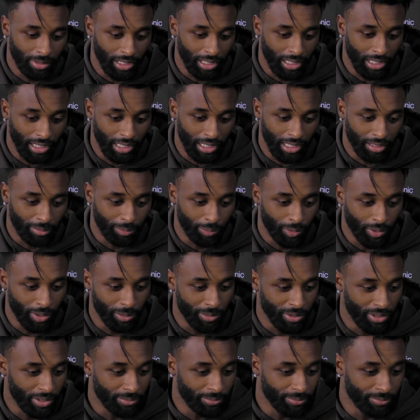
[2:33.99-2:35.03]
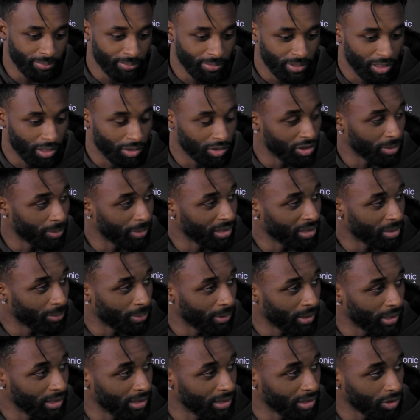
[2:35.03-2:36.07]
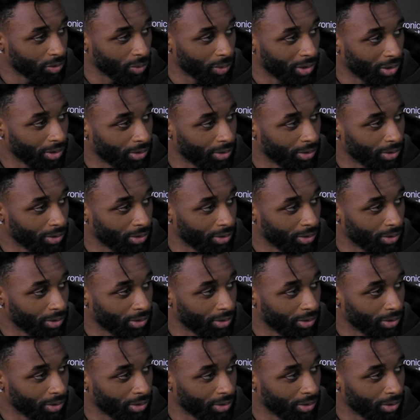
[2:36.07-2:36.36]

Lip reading: at a premium, you know, to make the plays as